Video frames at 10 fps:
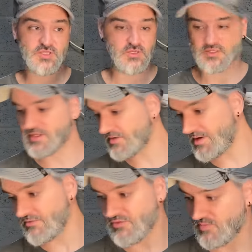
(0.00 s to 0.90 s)
on it. I was looking
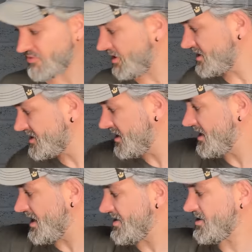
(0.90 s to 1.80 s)
around for a price.
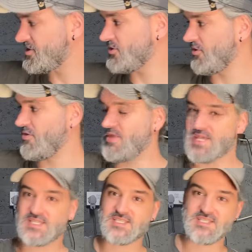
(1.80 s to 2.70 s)
And then I saw
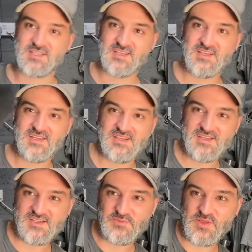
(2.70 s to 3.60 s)
this
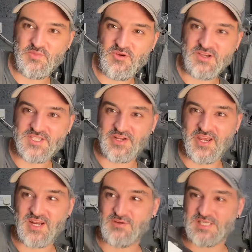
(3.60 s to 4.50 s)
with the price on it.
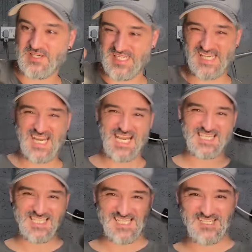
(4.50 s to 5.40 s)
And I was like,
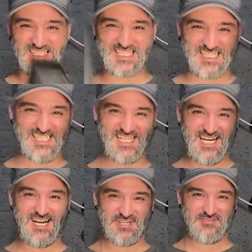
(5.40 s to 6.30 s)
yes, it's got a
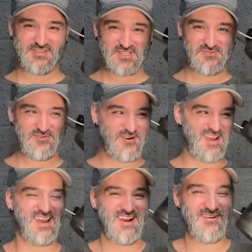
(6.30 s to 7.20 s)
charger as
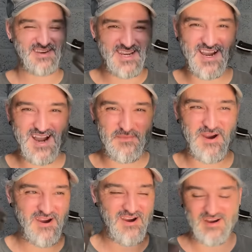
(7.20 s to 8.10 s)
well. Come
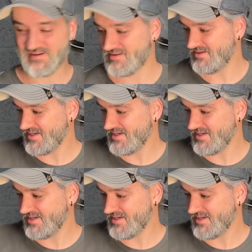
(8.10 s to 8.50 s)
on.